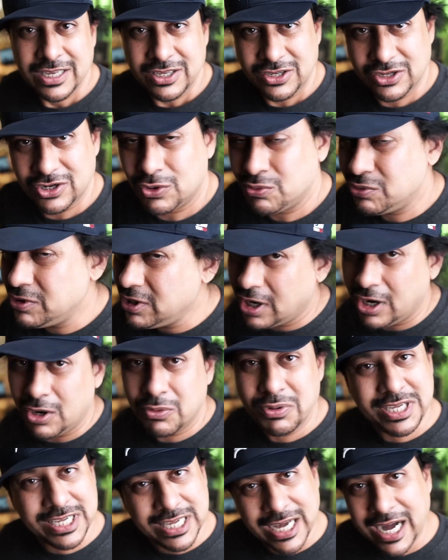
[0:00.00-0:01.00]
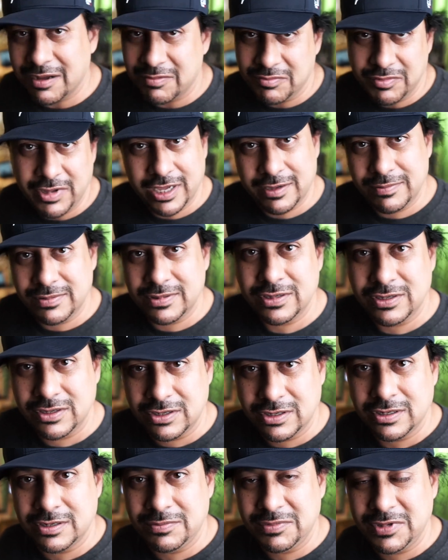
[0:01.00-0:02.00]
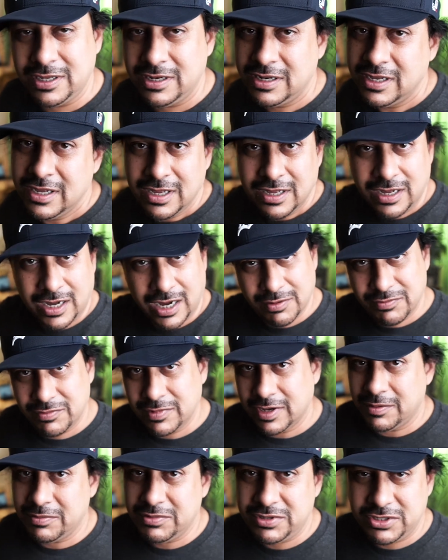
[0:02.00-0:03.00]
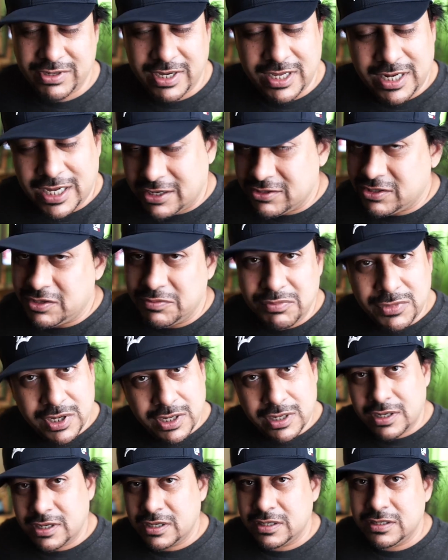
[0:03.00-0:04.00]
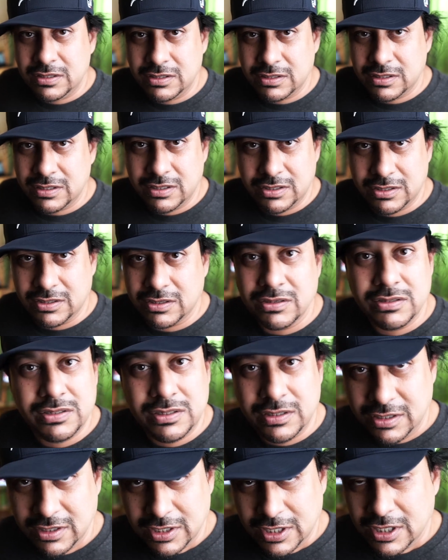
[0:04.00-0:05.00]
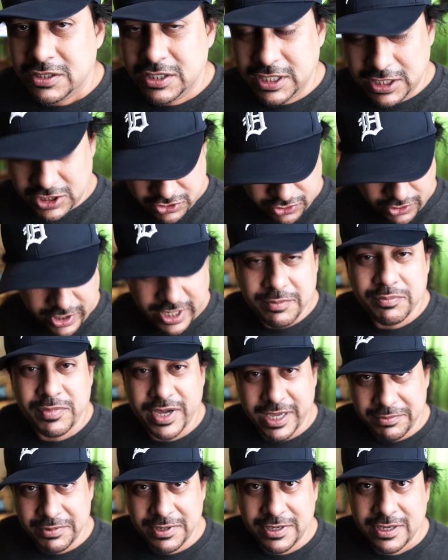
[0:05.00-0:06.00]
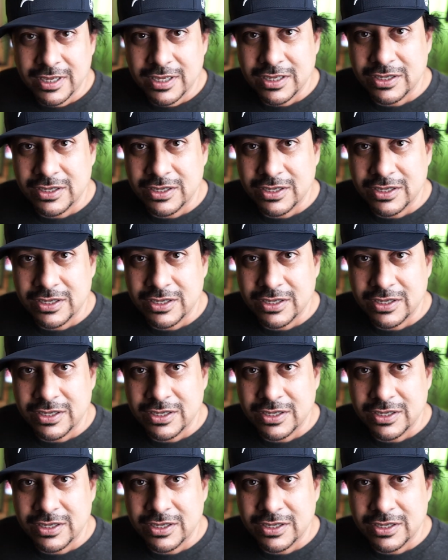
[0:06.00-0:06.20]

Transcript: We all we got, baby. You know what I mean? I'm straight out the mud, Detroit, baby.